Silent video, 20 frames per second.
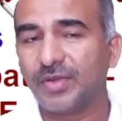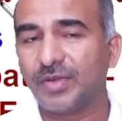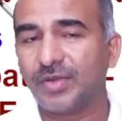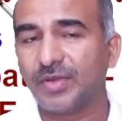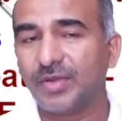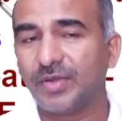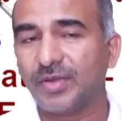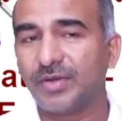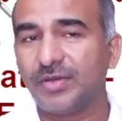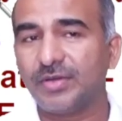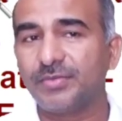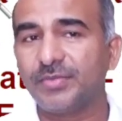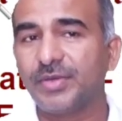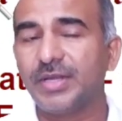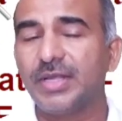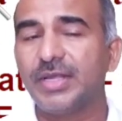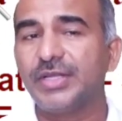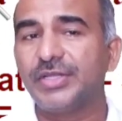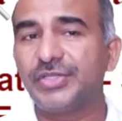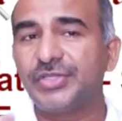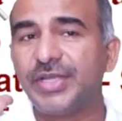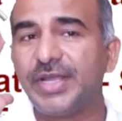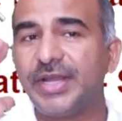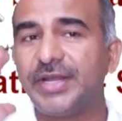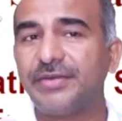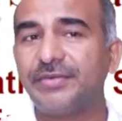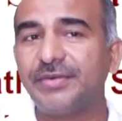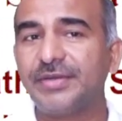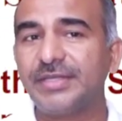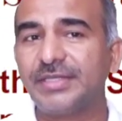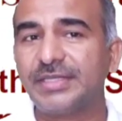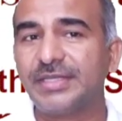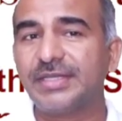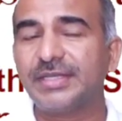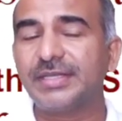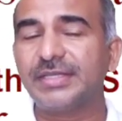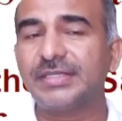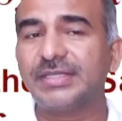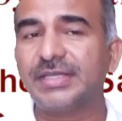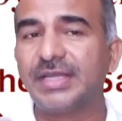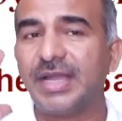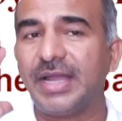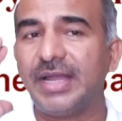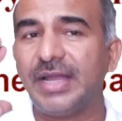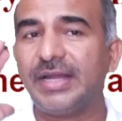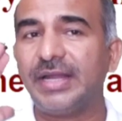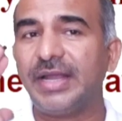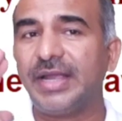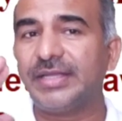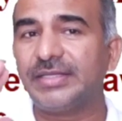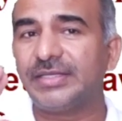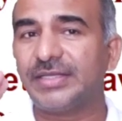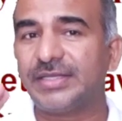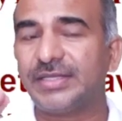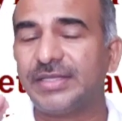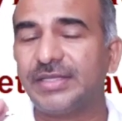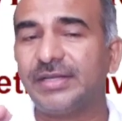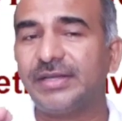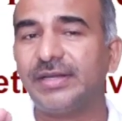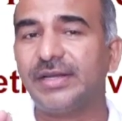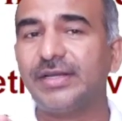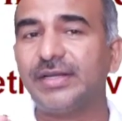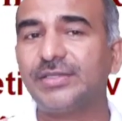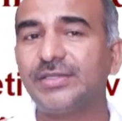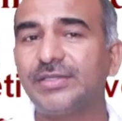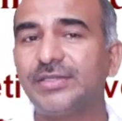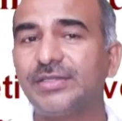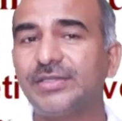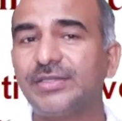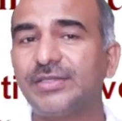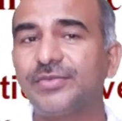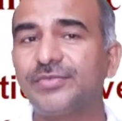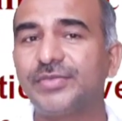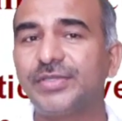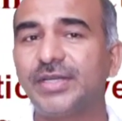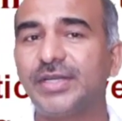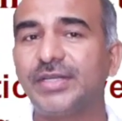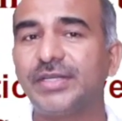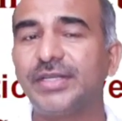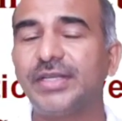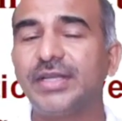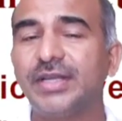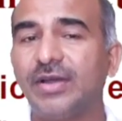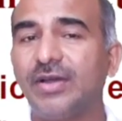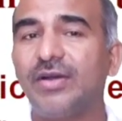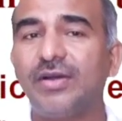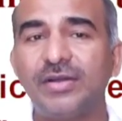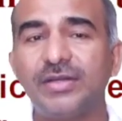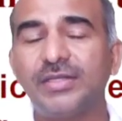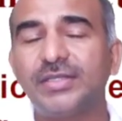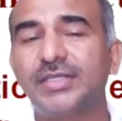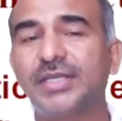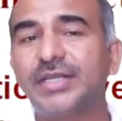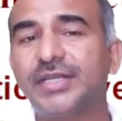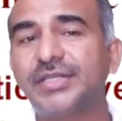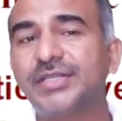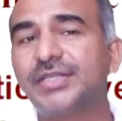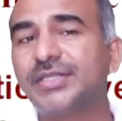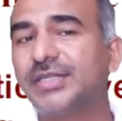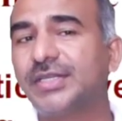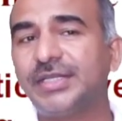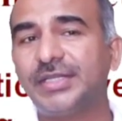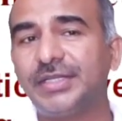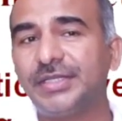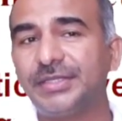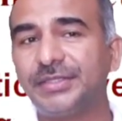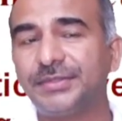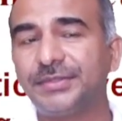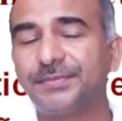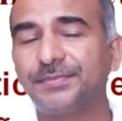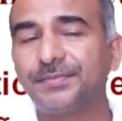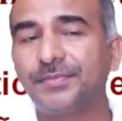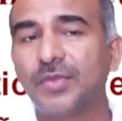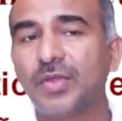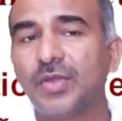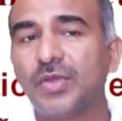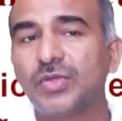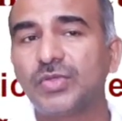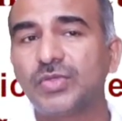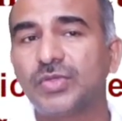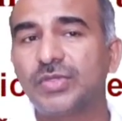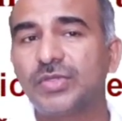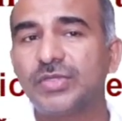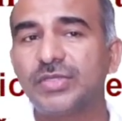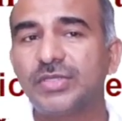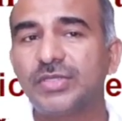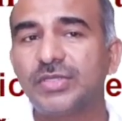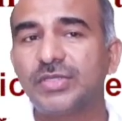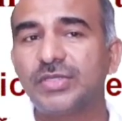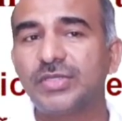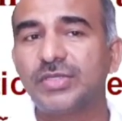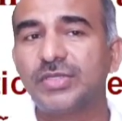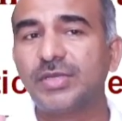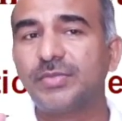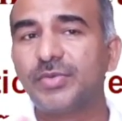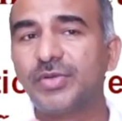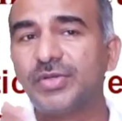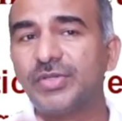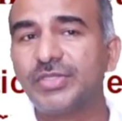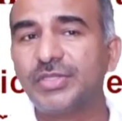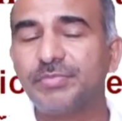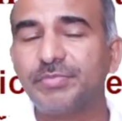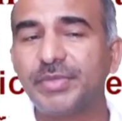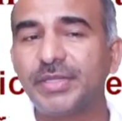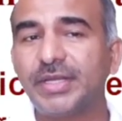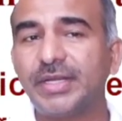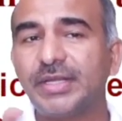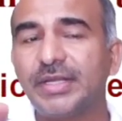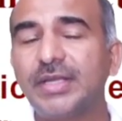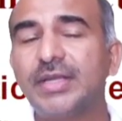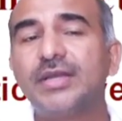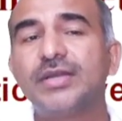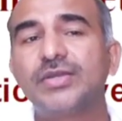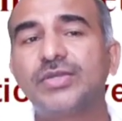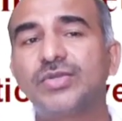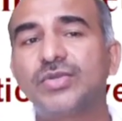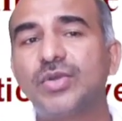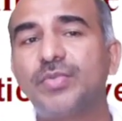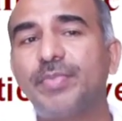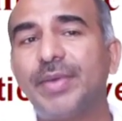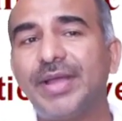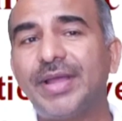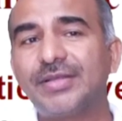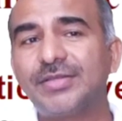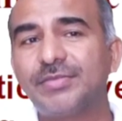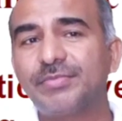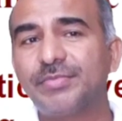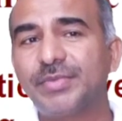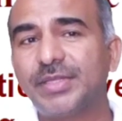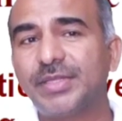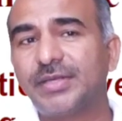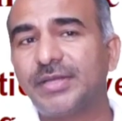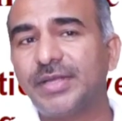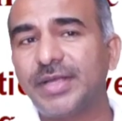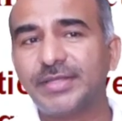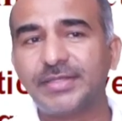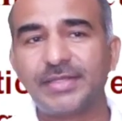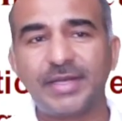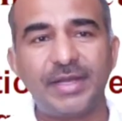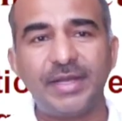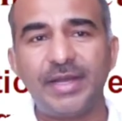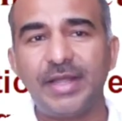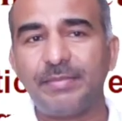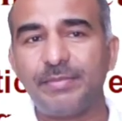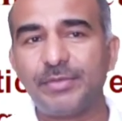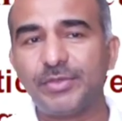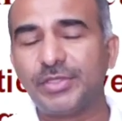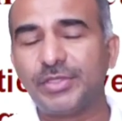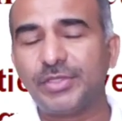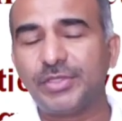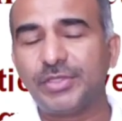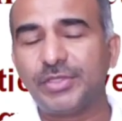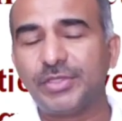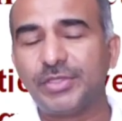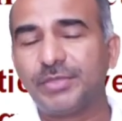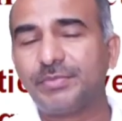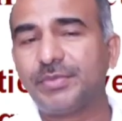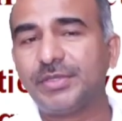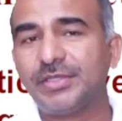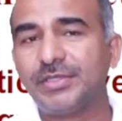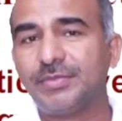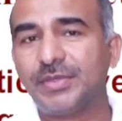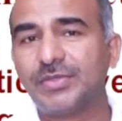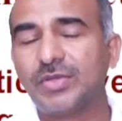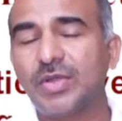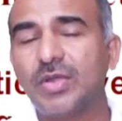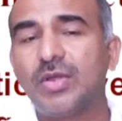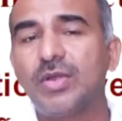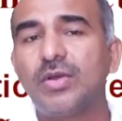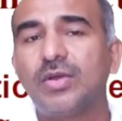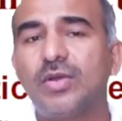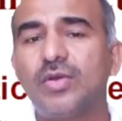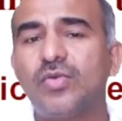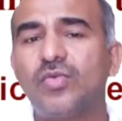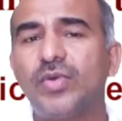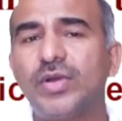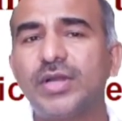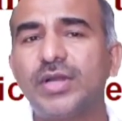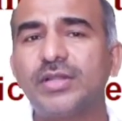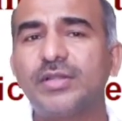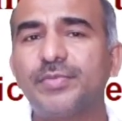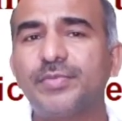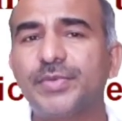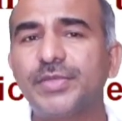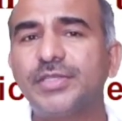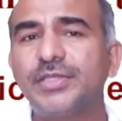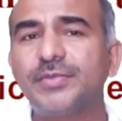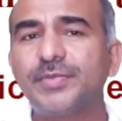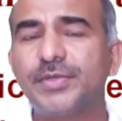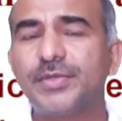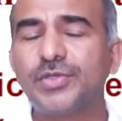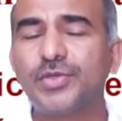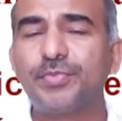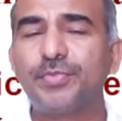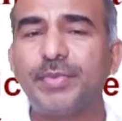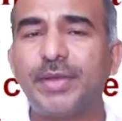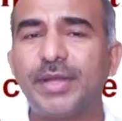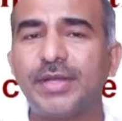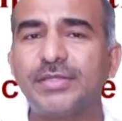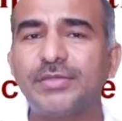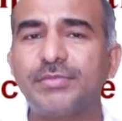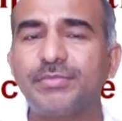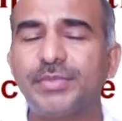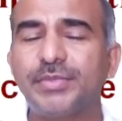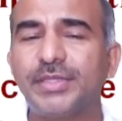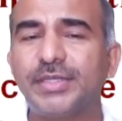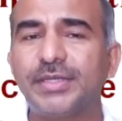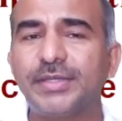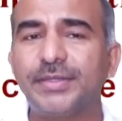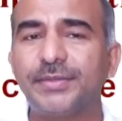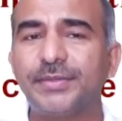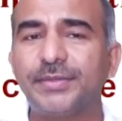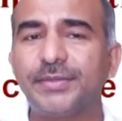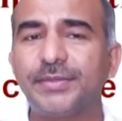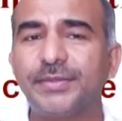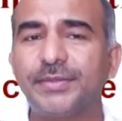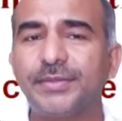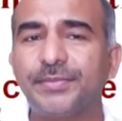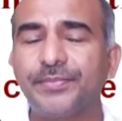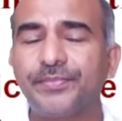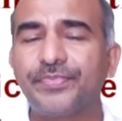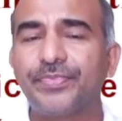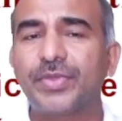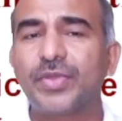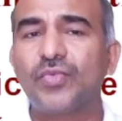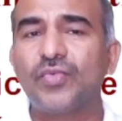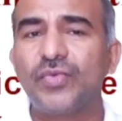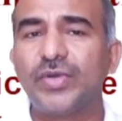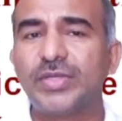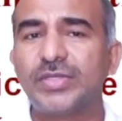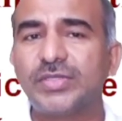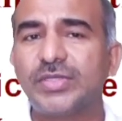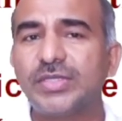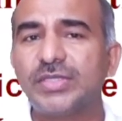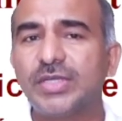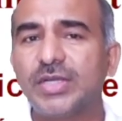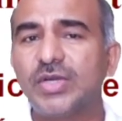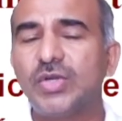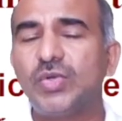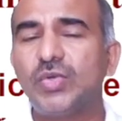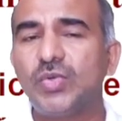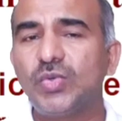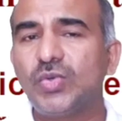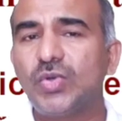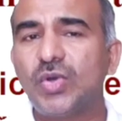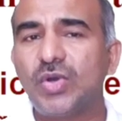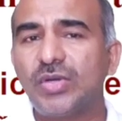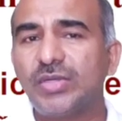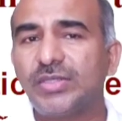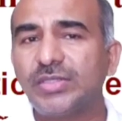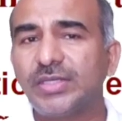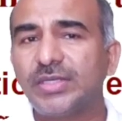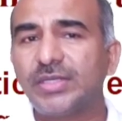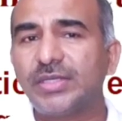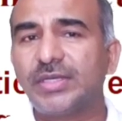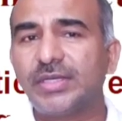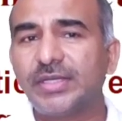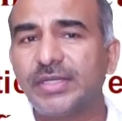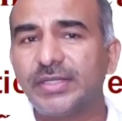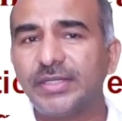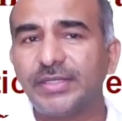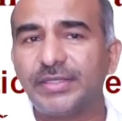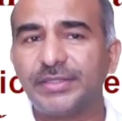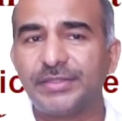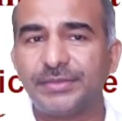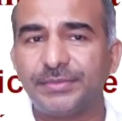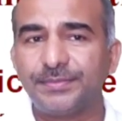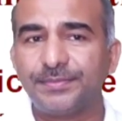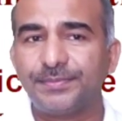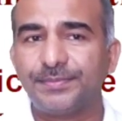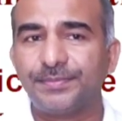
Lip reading: Got the point? GI activity is decreased, and assisting glands of GI, all secretions are decreased. So this is about the sympathetic. So parasympathetic, exactly opposite principles. Now, what are the principles of parasympathetic? First is do not generate energy.